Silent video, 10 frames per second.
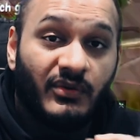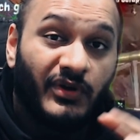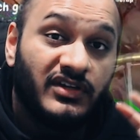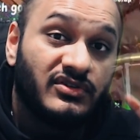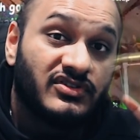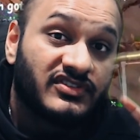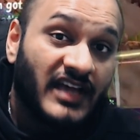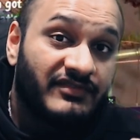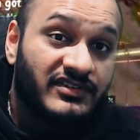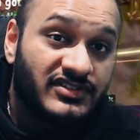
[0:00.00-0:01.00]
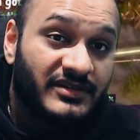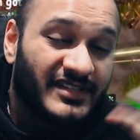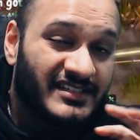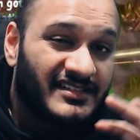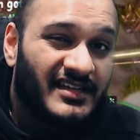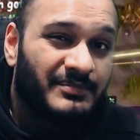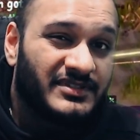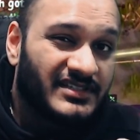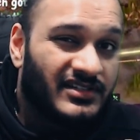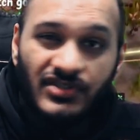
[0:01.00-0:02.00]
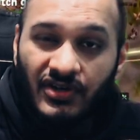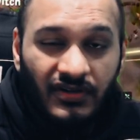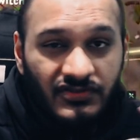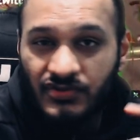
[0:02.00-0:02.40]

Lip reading: then when you scavenge them, there's a 10% chance